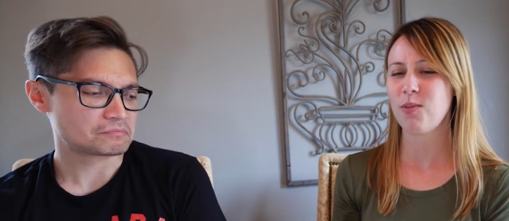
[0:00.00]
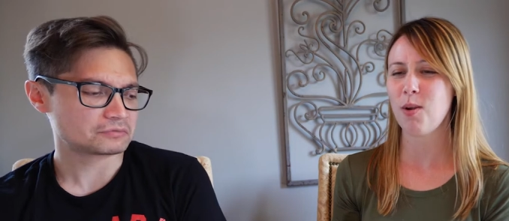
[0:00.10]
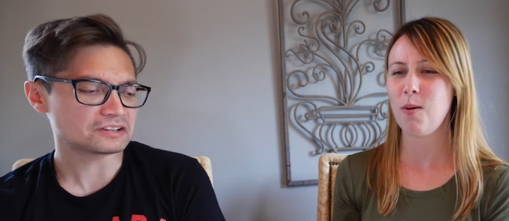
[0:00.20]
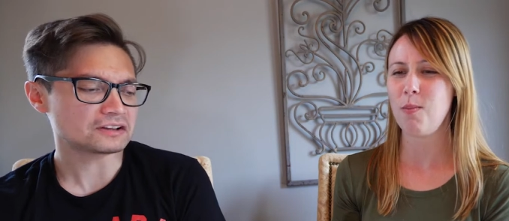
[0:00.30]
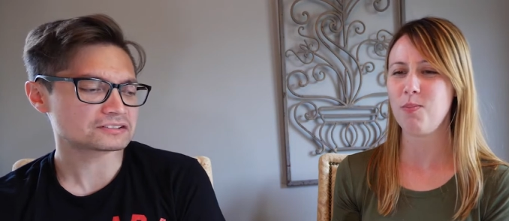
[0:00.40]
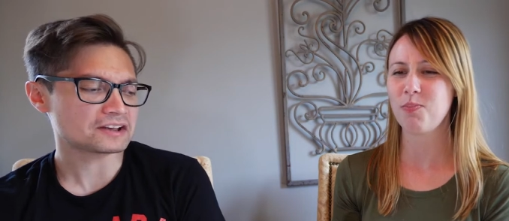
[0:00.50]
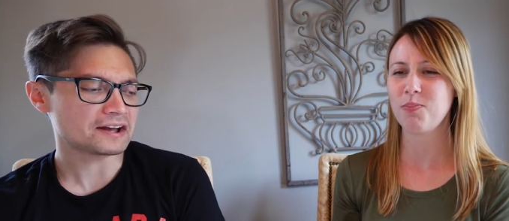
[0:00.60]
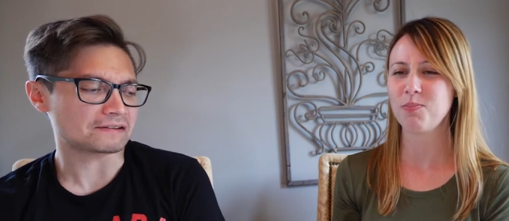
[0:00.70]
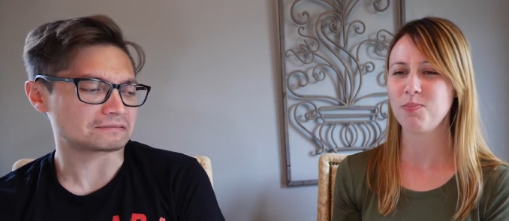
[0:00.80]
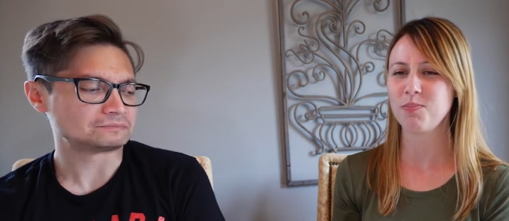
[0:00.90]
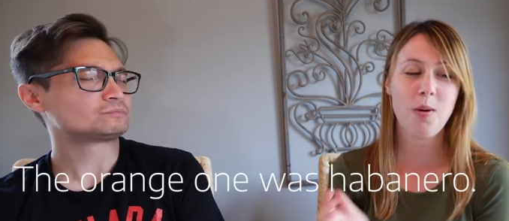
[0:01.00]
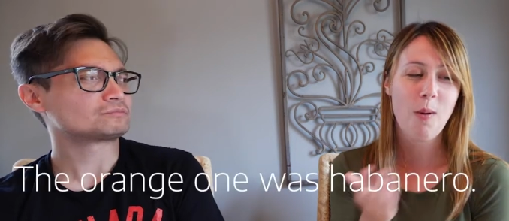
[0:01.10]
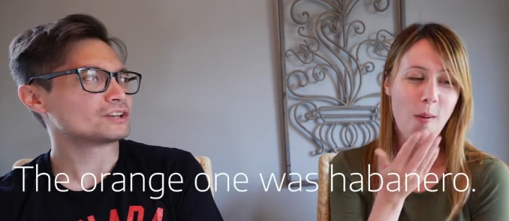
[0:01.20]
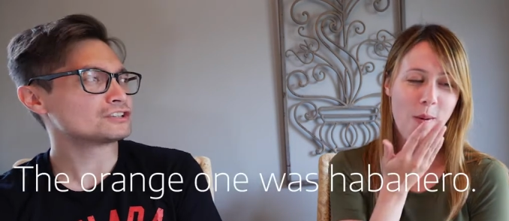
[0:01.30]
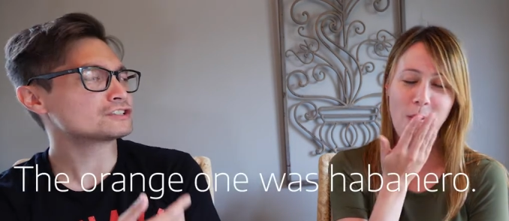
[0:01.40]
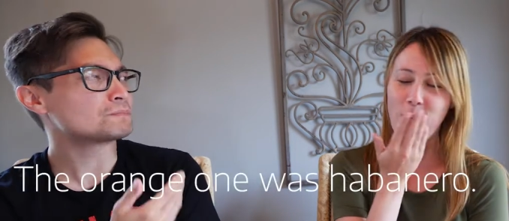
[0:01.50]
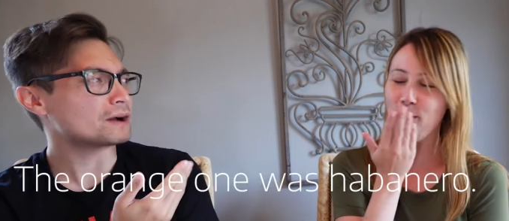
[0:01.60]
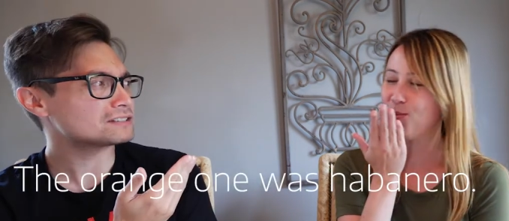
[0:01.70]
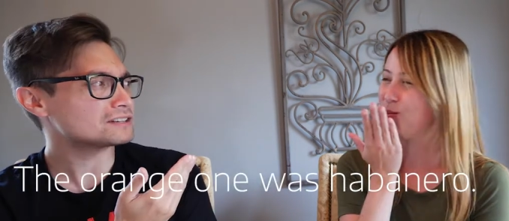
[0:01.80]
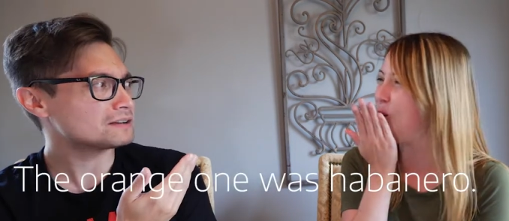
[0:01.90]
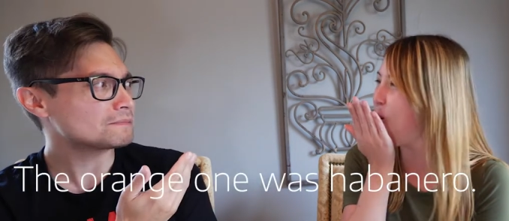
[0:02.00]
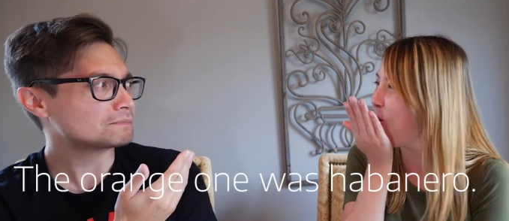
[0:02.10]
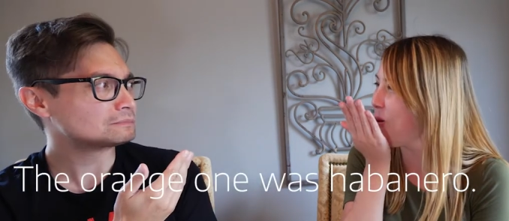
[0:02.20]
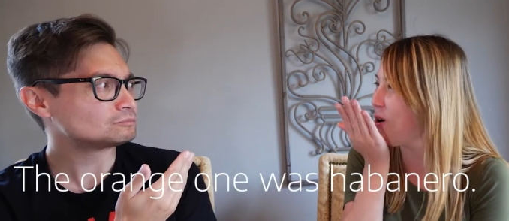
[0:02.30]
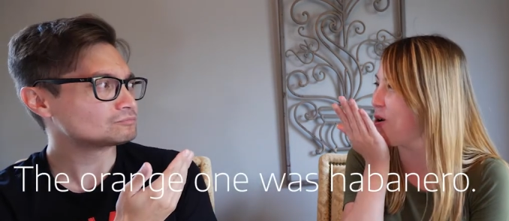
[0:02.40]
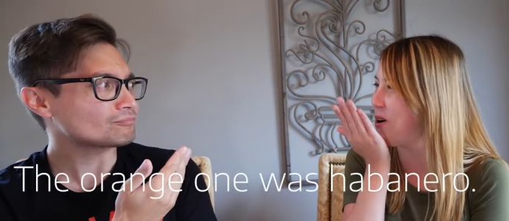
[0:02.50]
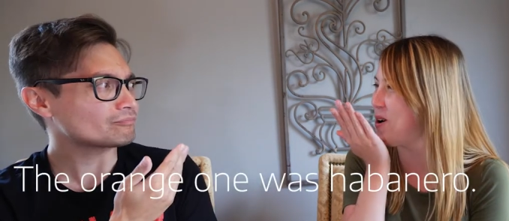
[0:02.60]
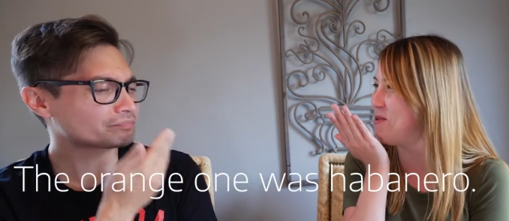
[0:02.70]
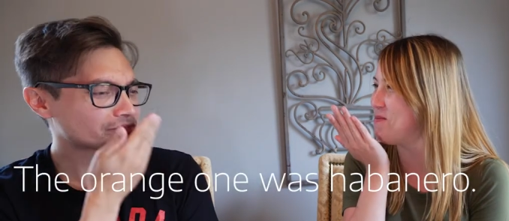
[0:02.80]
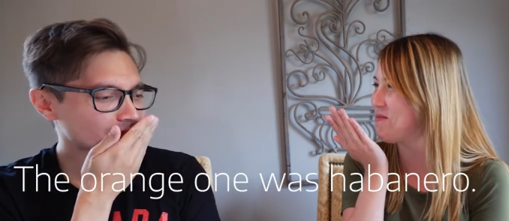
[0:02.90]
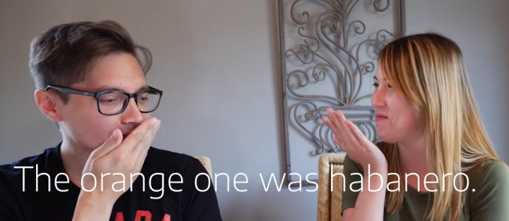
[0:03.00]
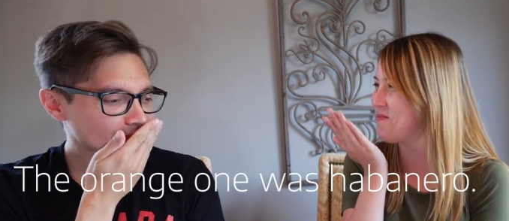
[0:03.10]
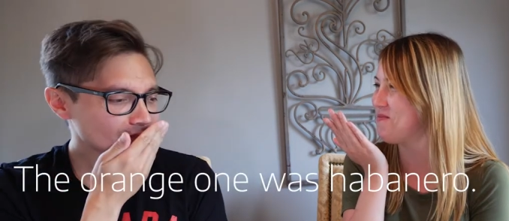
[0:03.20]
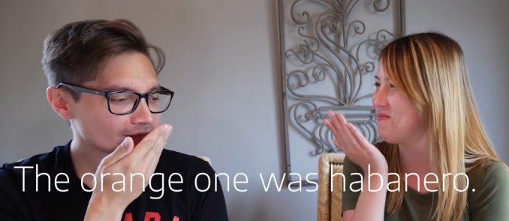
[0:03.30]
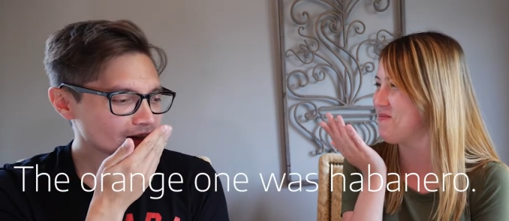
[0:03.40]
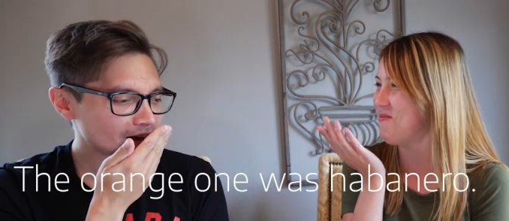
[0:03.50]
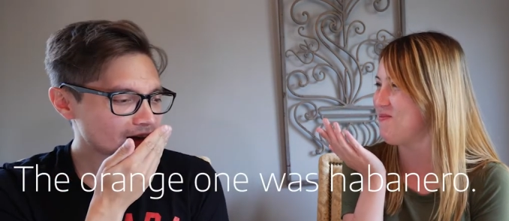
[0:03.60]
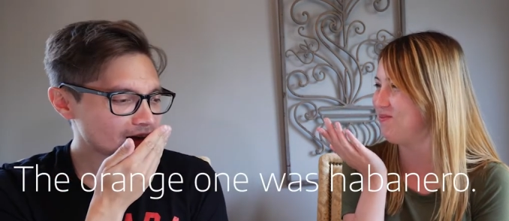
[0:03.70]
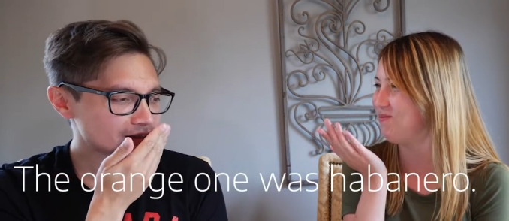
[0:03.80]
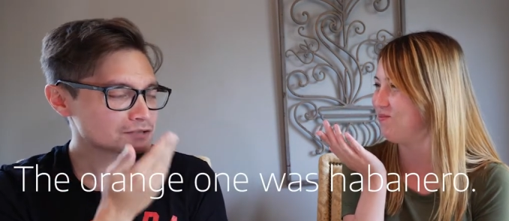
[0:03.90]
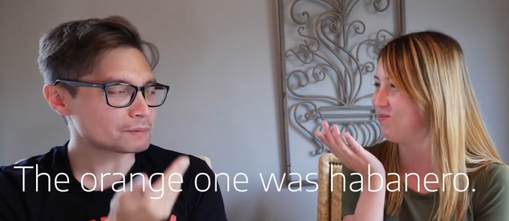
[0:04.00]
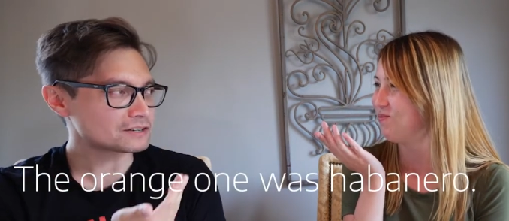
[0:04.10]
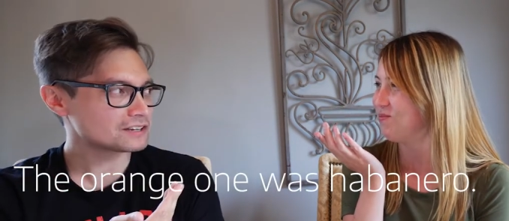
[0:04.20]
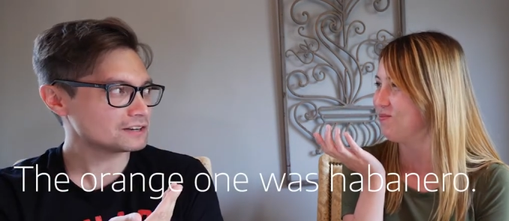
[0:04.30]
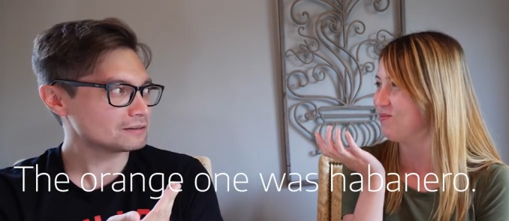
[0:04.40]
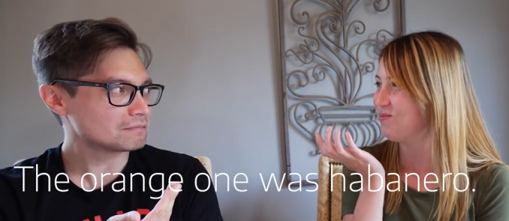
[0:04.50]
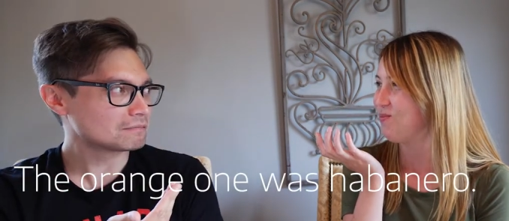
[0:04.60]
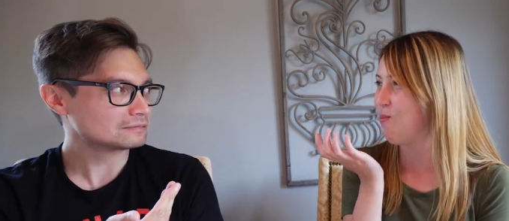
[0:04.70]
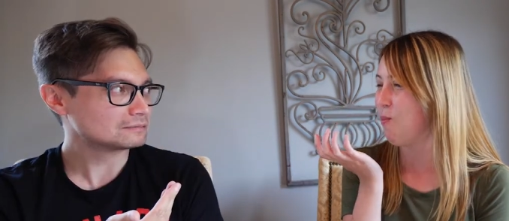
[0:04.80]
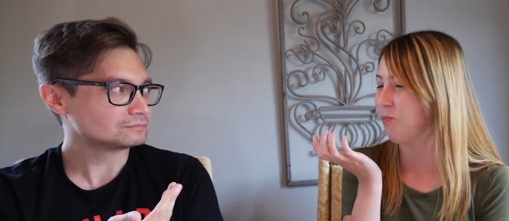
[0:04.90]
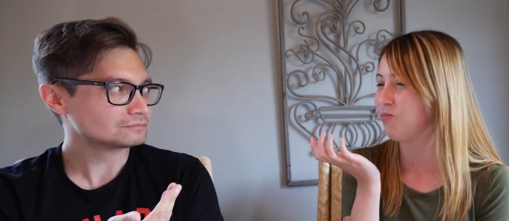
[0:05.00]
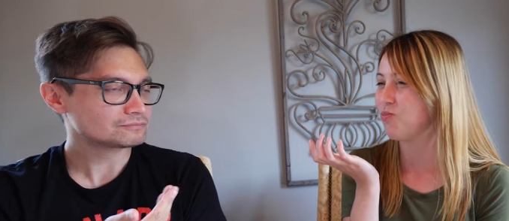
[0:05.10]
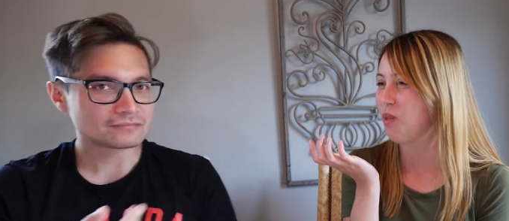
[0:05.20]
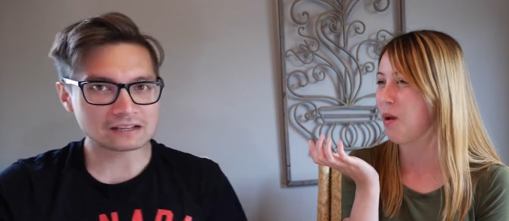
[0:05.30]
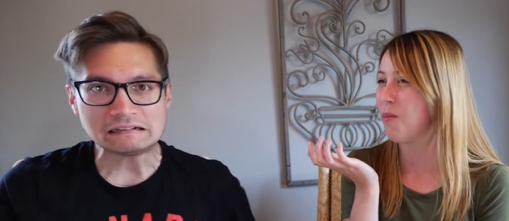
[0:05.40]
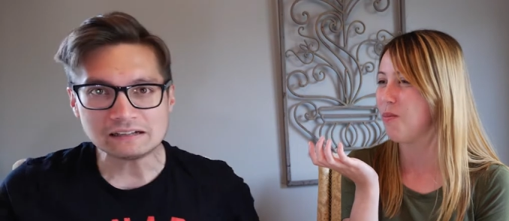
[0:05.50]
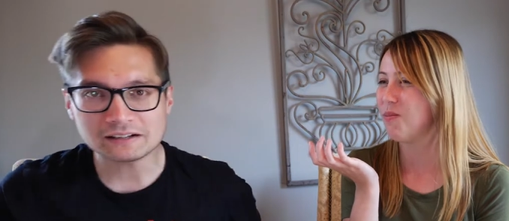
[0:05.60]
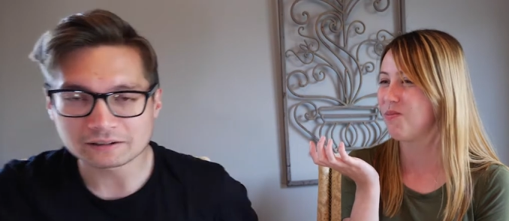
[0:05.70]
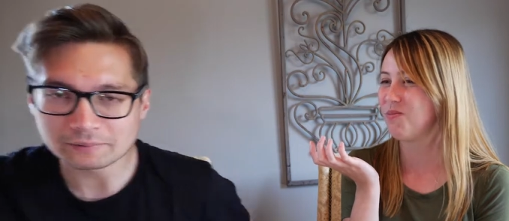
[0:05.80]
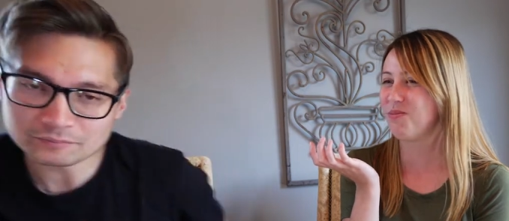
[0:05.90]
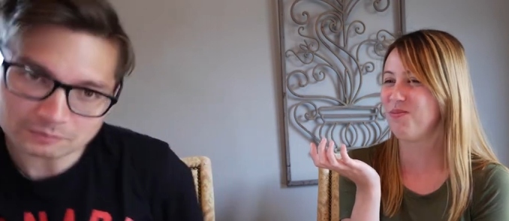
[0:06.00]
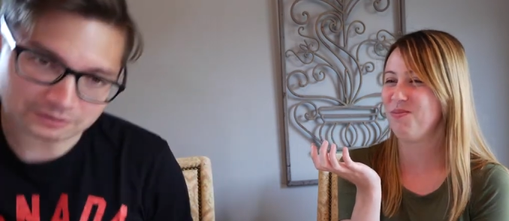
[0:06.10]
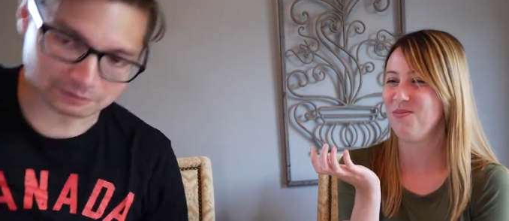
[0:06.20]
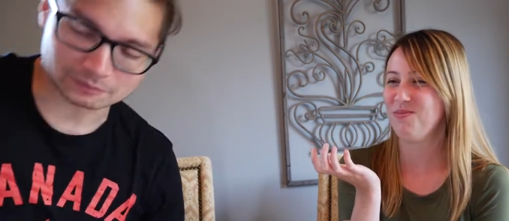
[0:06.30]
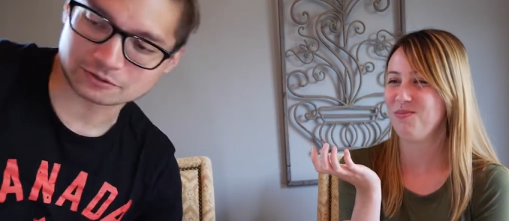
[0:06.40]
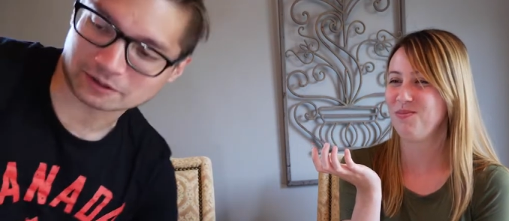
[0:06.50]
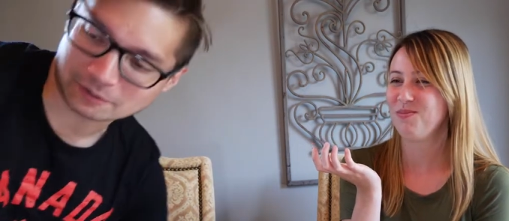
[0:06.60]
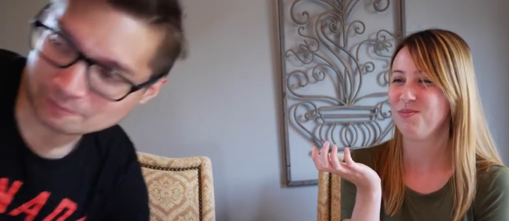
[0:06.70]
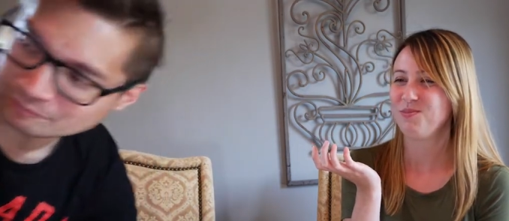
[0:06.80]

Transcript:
Speaker 1: What the hell is that? Is it spicy? Oh my God. Is that spicy to you? Let me get my drink.